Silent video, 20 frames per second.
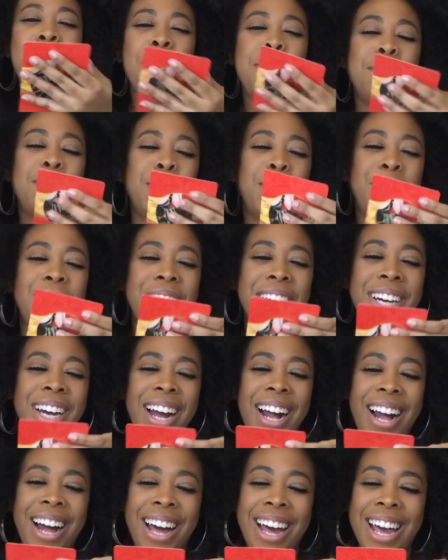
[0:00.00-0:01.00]
But we
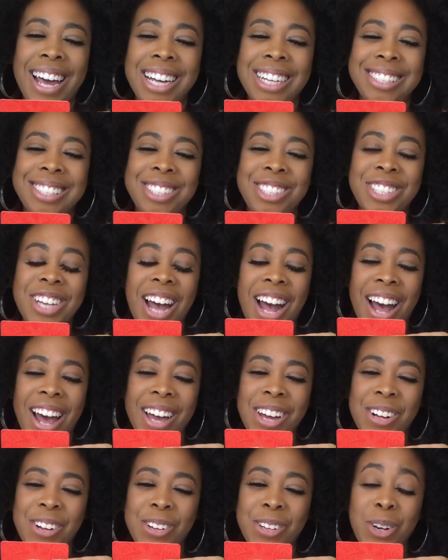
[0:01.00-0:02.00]
got
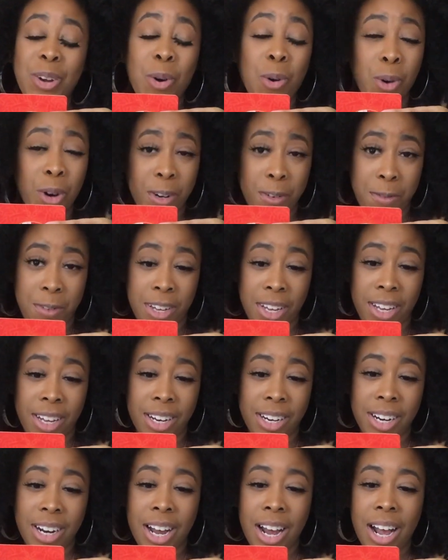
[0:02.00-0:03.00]
child,
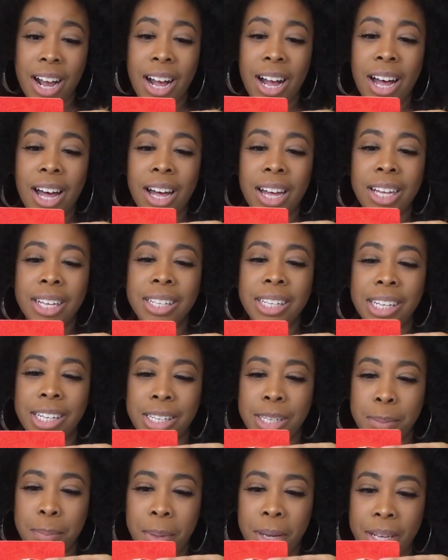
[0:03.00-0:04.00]
orphan,
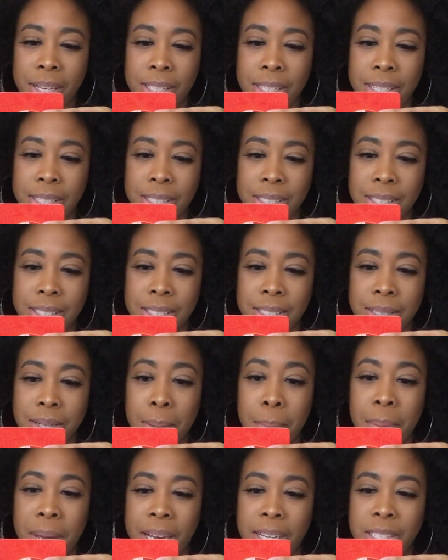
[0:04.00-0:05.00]
independence
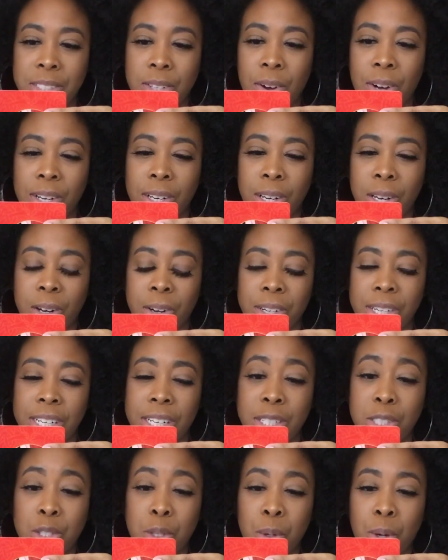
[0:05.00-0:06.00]
based on
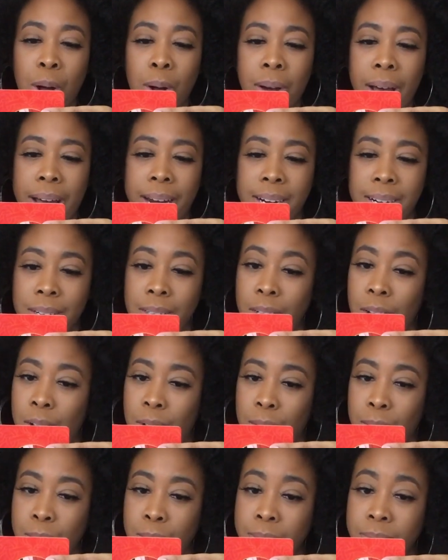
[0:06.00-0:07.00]
learning to go at it
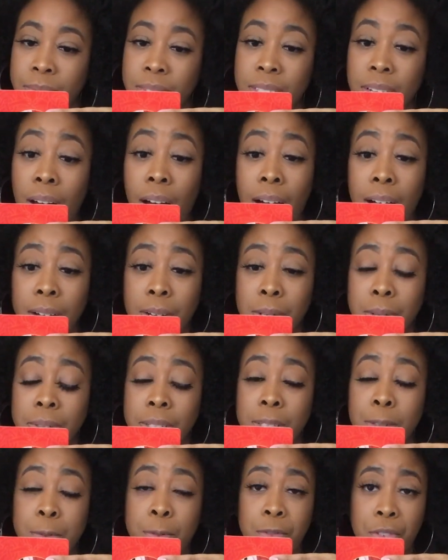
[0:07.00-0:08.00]
alone,
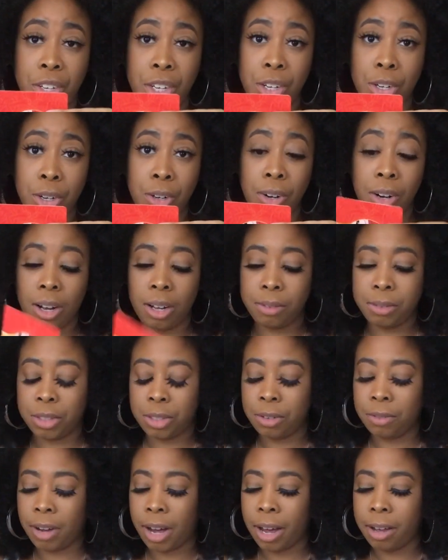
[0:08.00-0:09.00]
conquering fear of
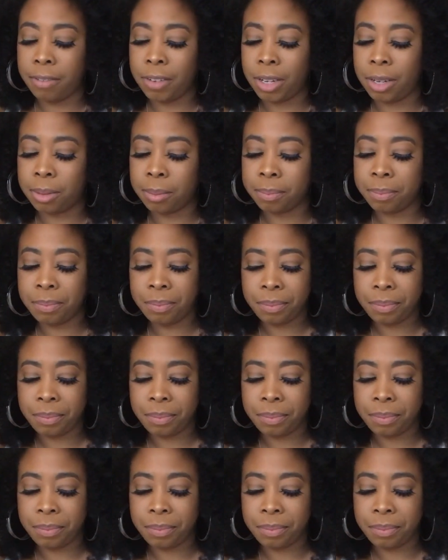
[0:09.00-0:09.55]
surviving.